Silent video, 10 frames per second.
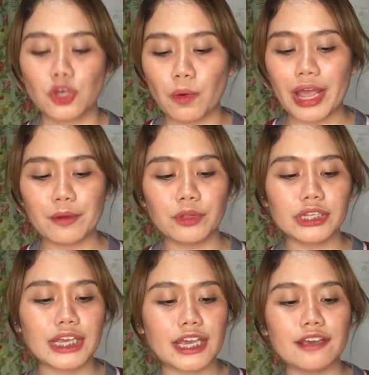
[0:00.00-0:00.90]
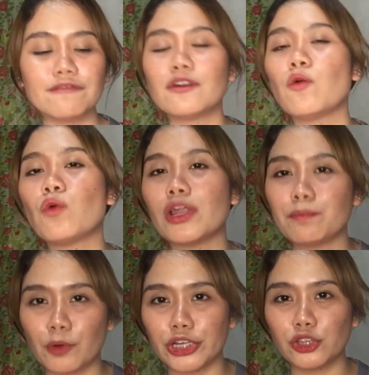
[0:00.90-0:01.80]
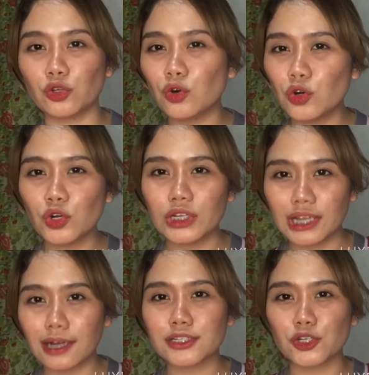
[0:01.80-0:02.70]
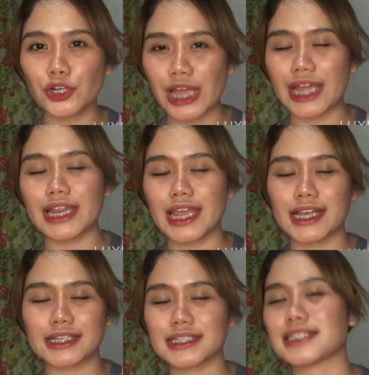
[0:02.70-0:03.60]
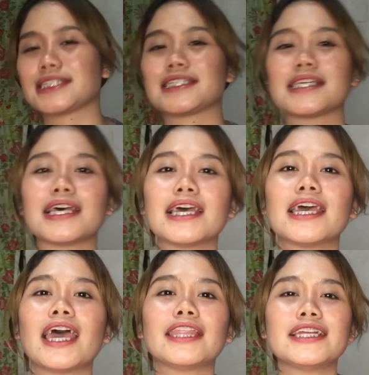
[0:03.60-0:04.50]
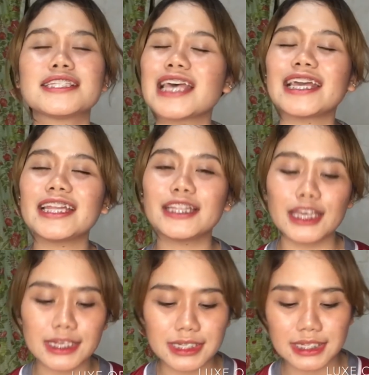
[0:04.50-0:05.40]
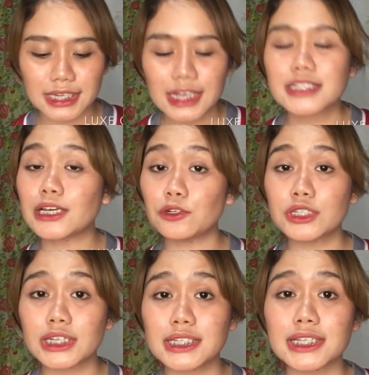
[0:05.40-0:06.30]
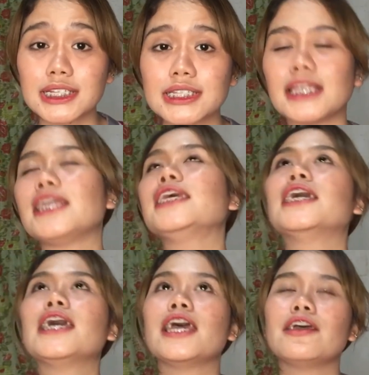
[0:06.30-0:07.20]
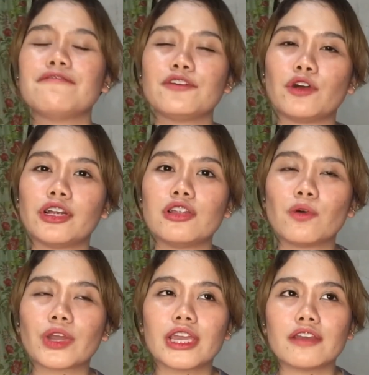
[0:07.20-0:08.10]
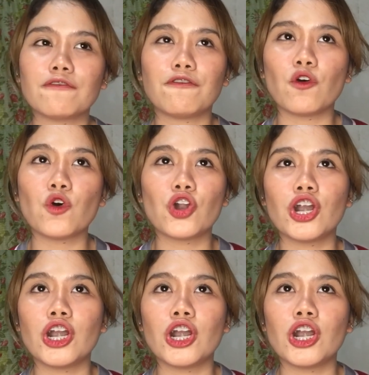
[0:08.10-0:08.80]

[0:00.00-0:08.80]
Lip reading: So, I will give 1.2 Luxe Organix. And then second is sa consistency. If you are looking for